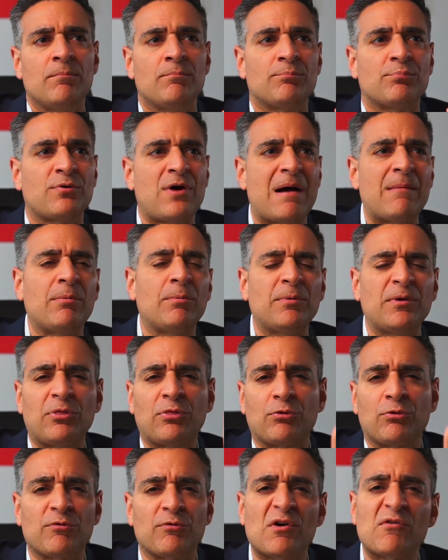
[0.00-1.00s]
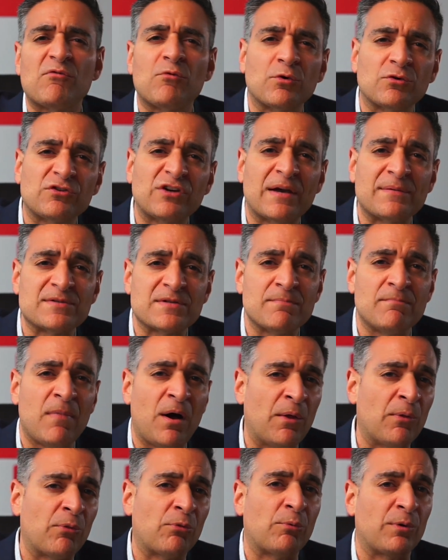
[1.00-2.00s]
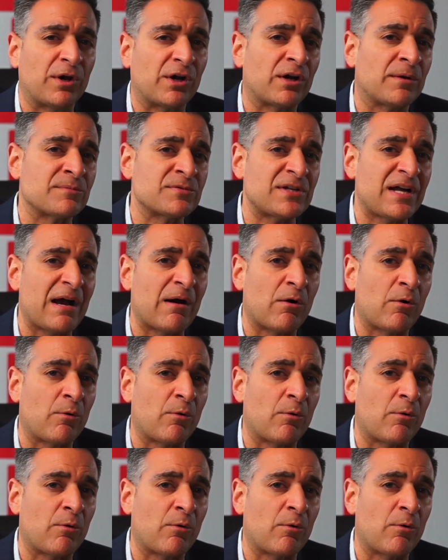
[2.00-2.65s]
probably three or four times a month when it comes to our